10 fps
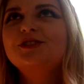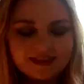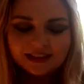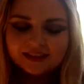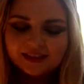
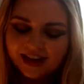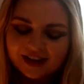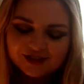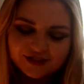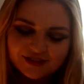but like the
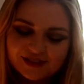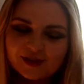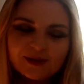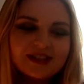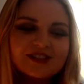nature of
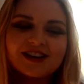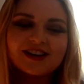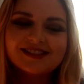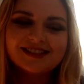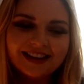so he
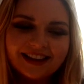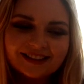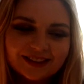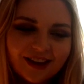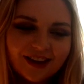started singing
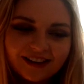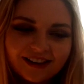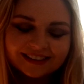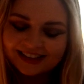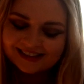along
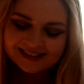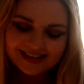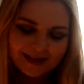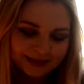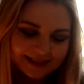and like
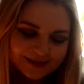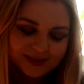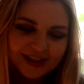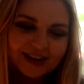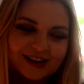snapping his
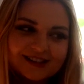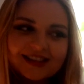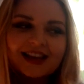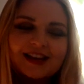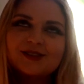fingers.
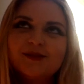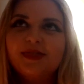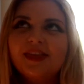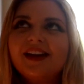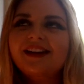So
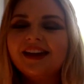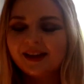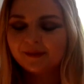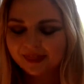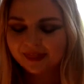thank
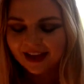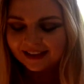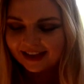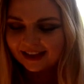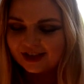him. Thank
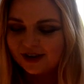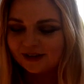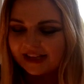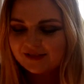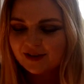Nick
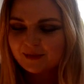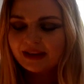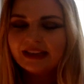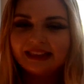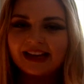Jonas for
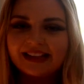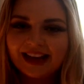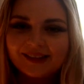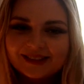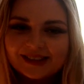making that
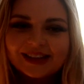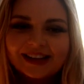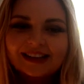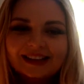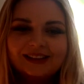encounter
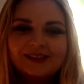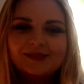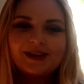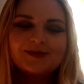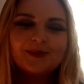
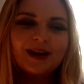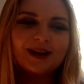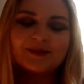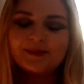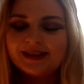much
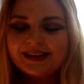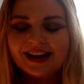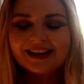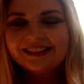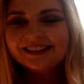better. But
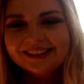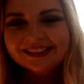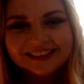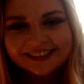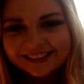yeah
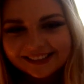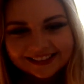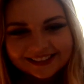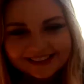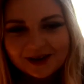
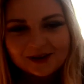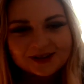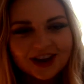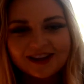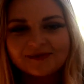no
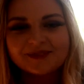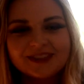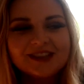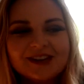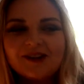shame,
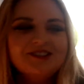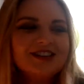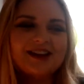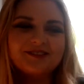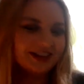no
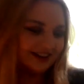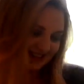shame when I was